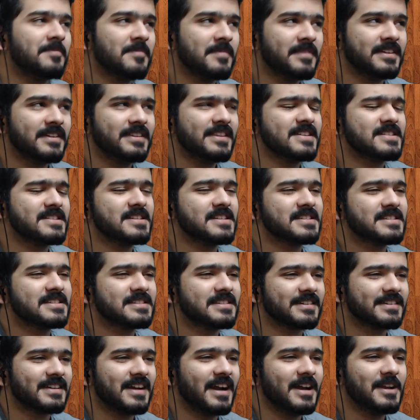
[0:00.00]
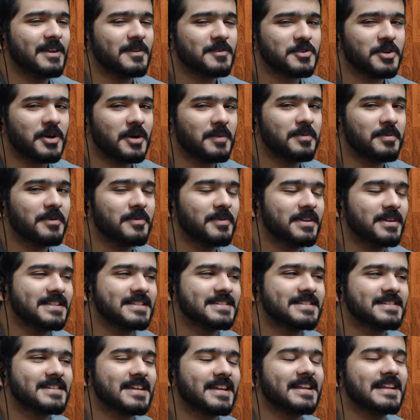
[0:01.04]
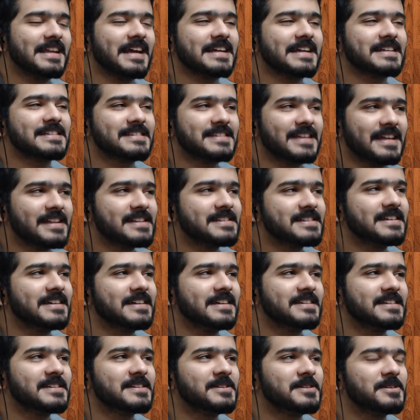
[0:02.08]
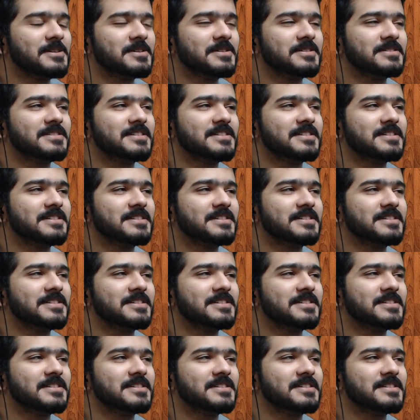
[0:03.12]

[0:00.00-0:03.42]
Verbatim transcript: This is the kind of topic where this channel excels at, you know,